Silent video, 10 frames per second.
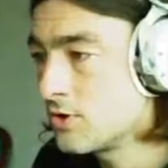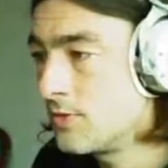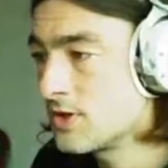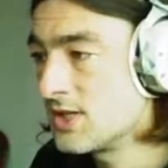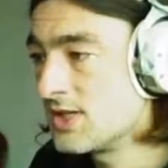a
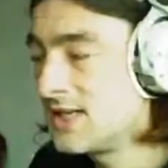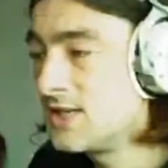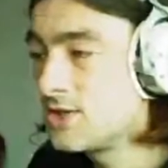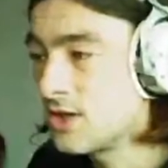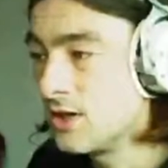boxing
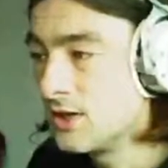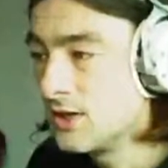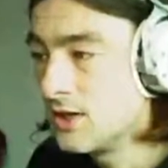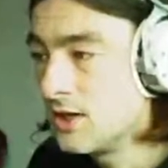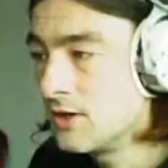teacher
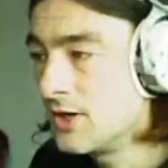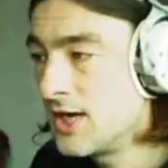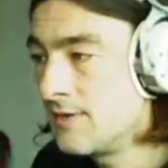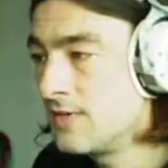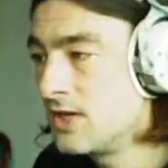at an
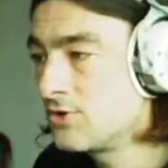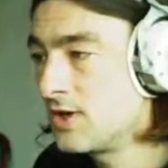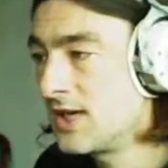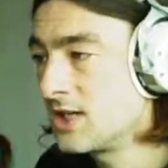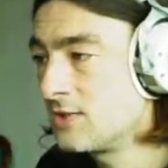unnamed military
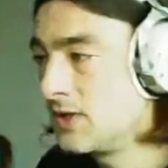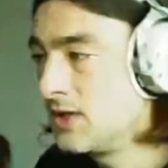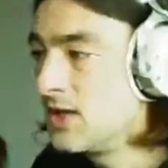academy.